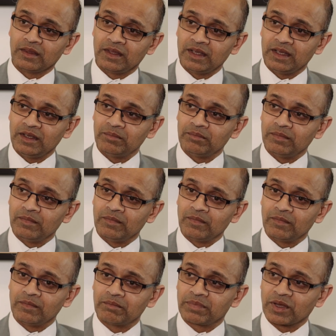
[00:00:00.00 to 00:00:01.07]
The
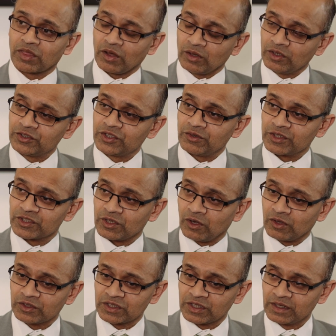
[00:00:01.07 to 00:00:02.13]
pathology
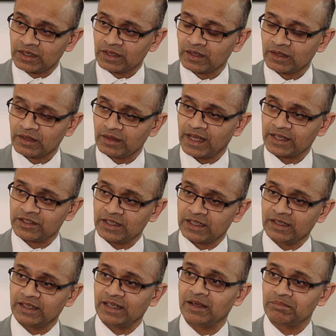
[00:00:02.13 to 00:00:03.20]
results that you
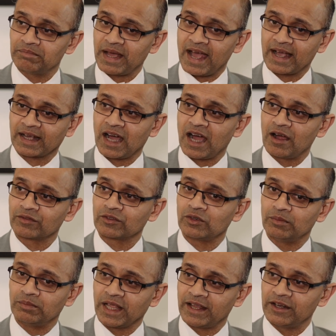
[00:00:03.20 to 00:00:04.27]
can get back
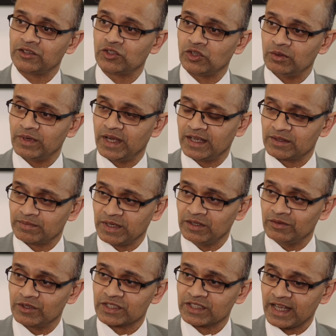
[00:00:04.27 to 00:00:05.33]
after a bladder tumour has
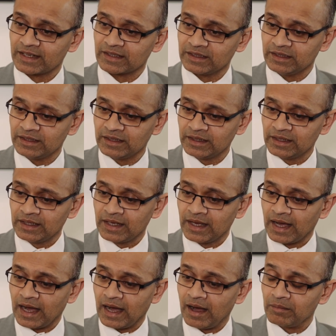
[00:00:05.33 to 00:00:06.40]
been resected
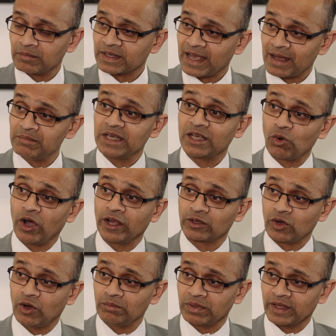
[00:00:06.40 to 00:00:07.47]
can be
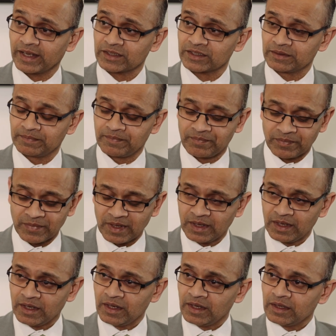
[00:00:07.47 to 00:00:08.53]
quite complex.
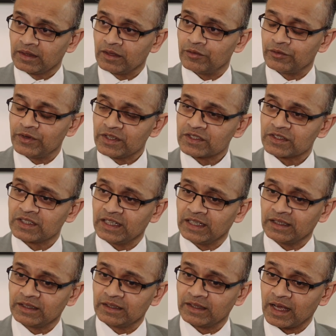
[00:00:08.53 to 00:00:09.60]
The first
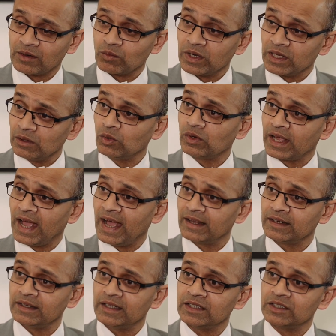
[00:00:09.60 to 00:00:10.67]
thing that we look
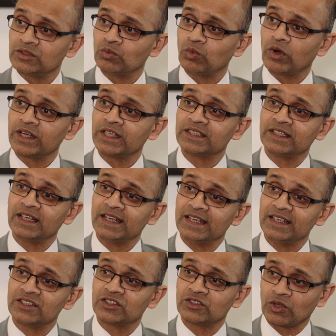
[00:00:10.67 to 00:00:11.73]
at is what is the
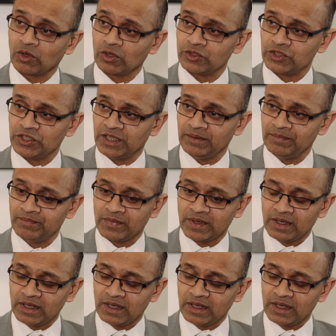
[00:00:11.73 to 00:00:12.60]
histology.